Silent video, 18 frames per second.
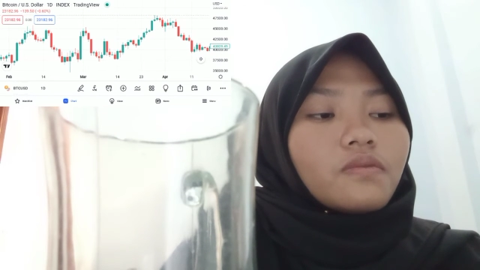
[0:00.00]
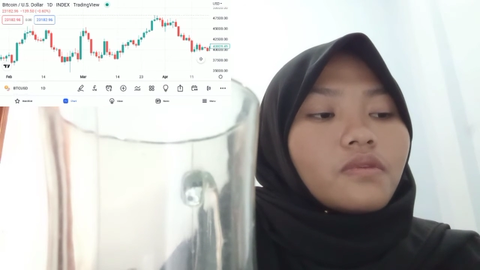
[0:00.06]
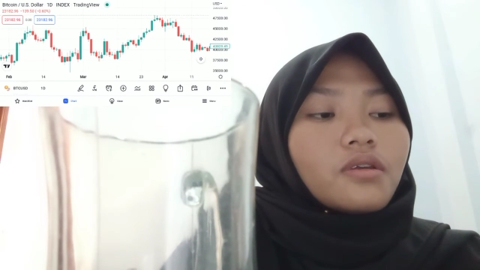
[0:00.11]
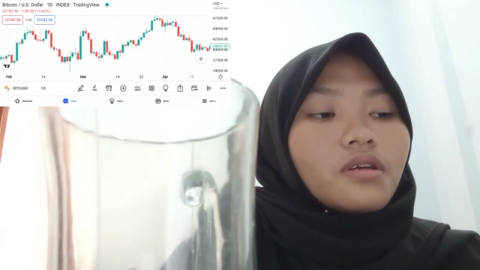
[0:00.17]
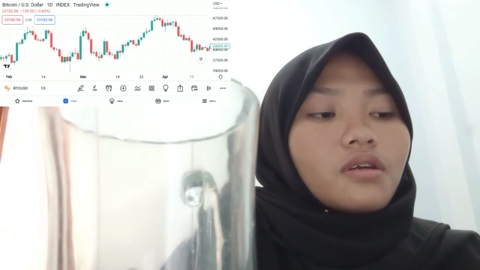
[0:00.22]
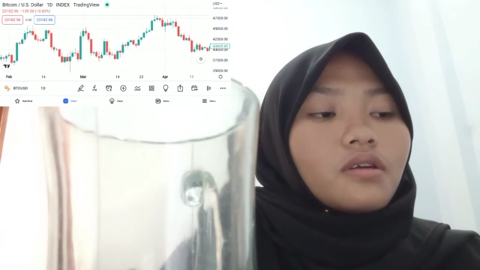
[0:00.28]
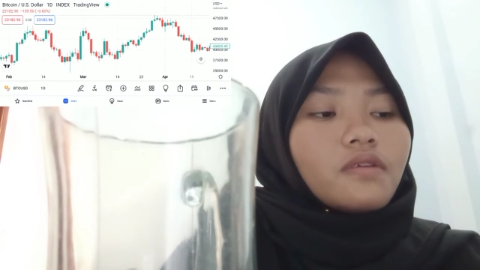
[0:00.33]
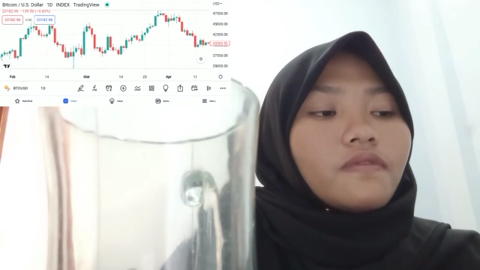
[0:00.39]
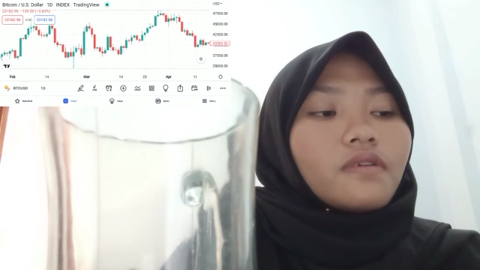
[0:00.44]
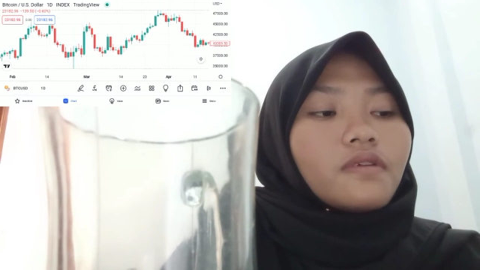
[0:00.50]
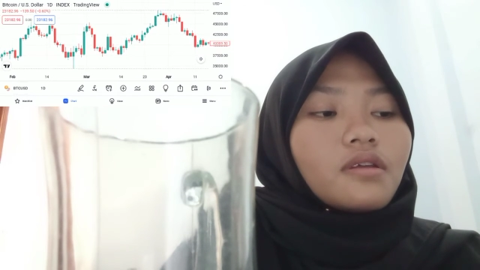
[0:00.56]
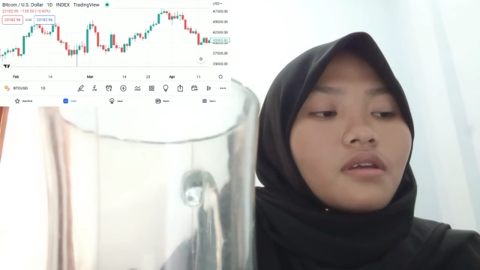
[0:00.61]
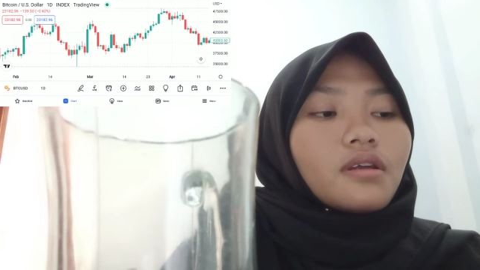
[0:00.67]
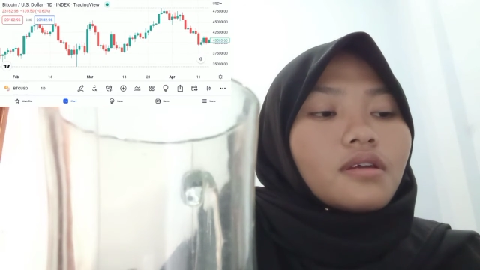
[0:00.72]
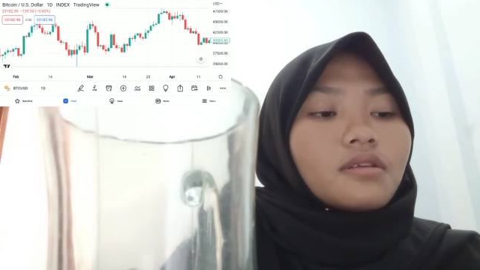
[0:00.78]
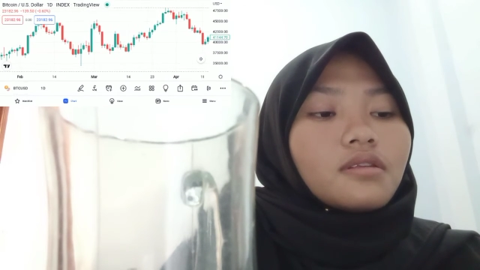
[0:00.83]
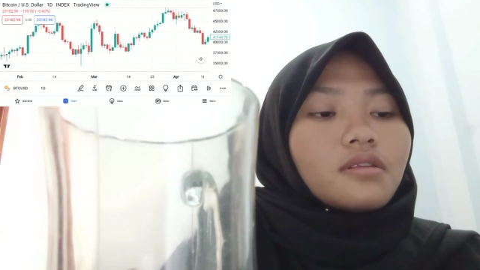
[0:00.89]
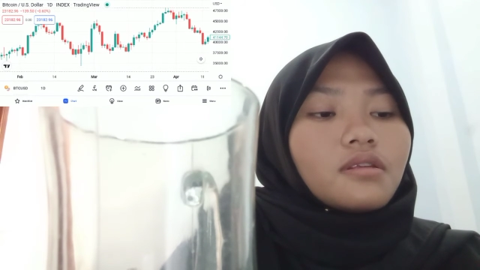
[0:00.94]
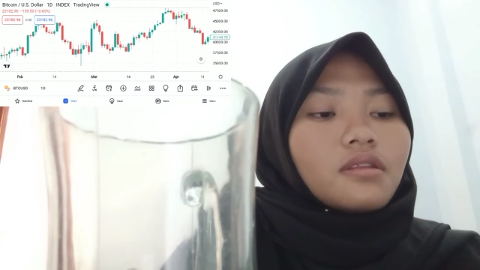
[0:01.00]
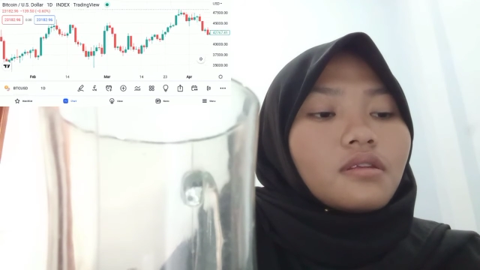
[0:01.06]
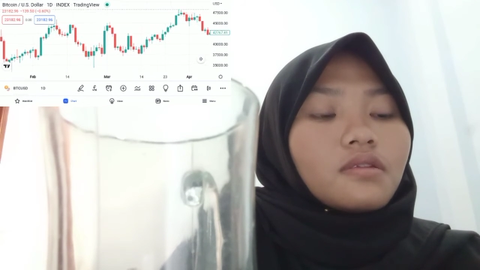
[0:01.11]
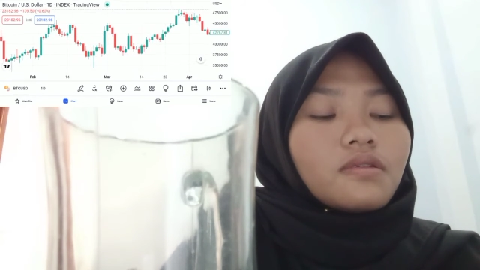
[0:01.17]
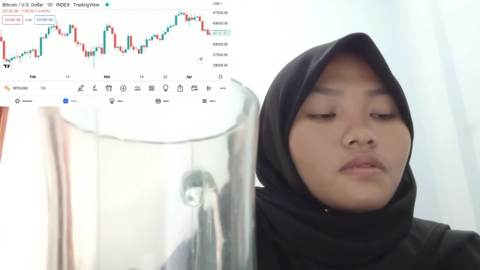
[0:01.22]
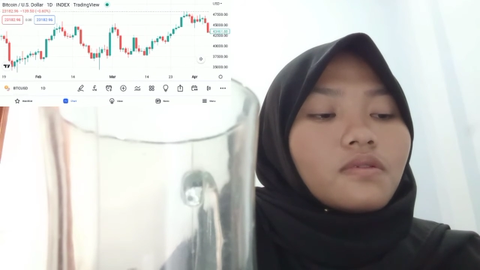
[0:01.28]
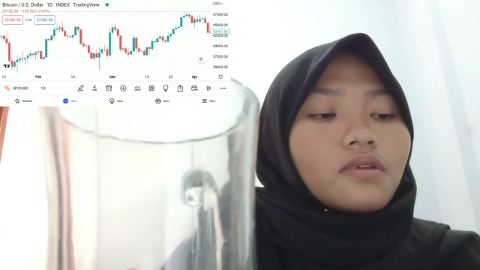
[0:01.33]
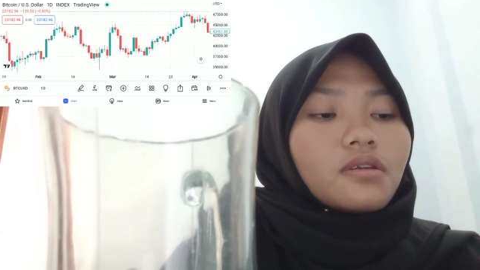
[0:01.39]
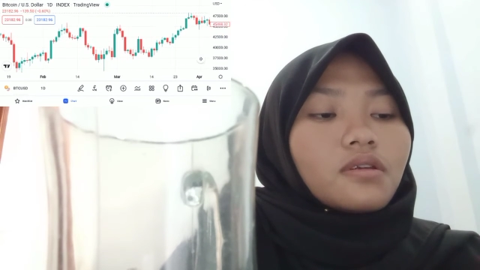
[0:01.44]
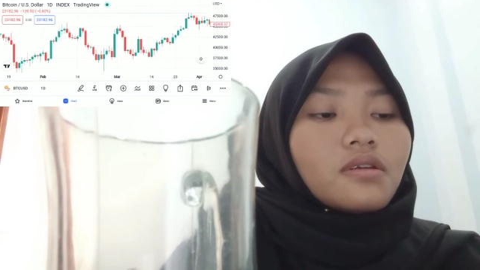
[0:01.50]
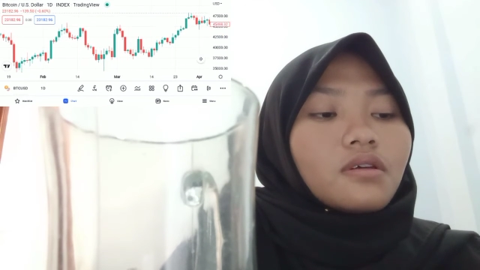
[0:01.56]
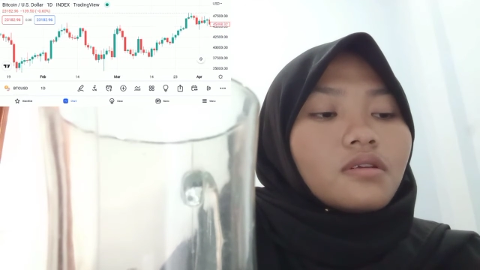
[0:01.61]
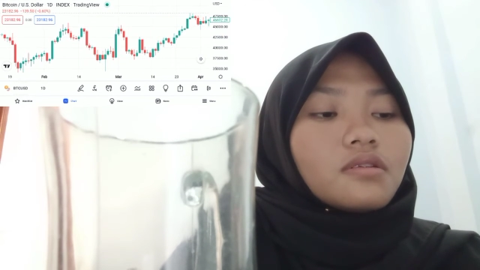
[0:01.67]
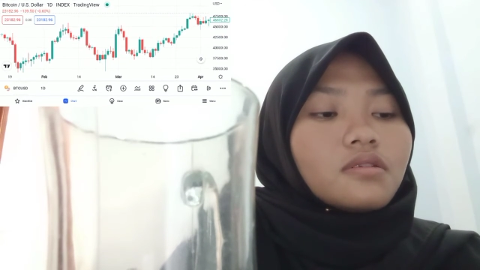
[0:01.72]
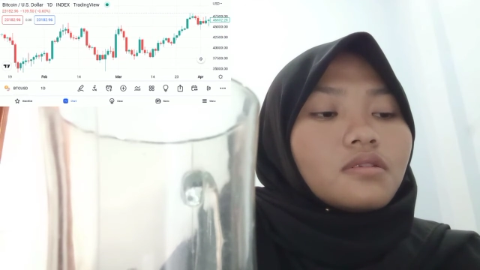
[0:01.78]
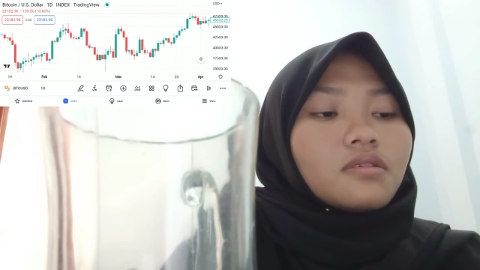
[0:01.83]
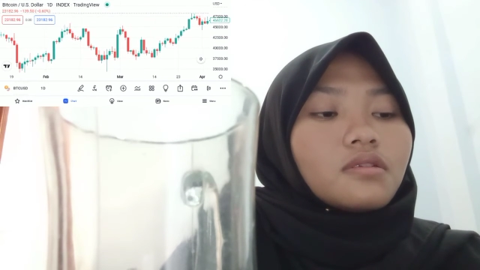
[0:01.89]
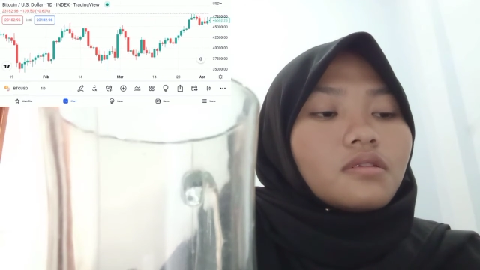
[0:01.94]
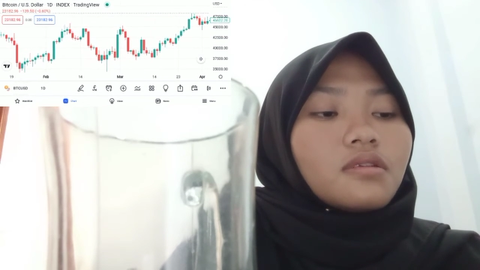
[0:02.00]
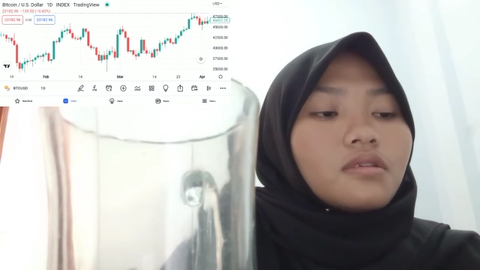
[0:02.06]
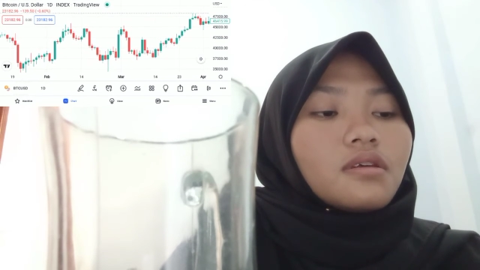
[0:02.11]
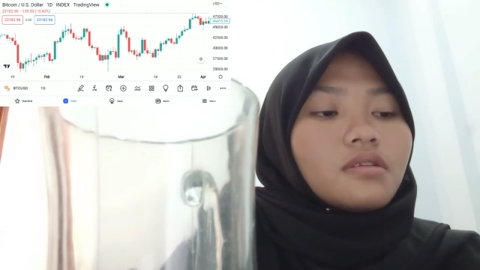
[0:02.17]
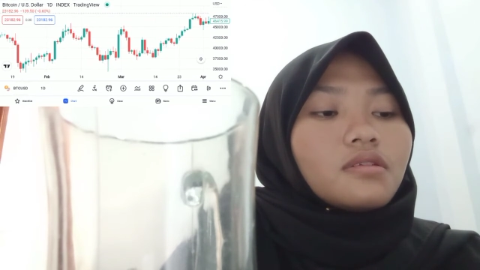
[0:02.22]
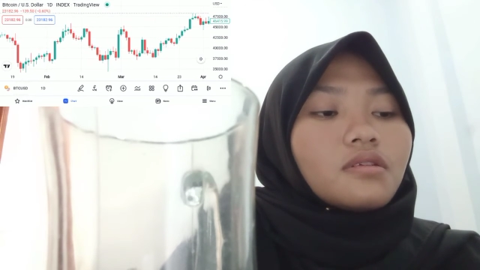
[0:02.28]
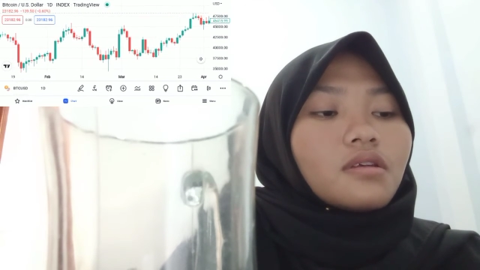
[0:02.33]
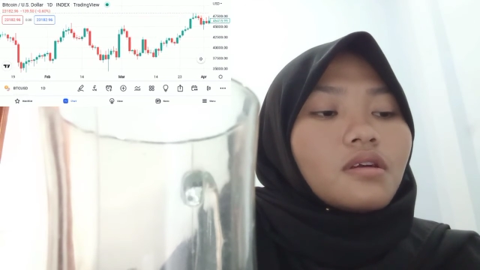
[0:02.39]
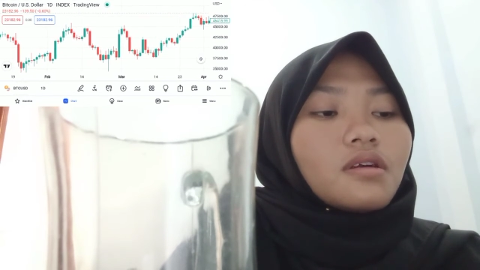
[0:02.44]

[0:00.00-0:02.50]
We are very excited to announce that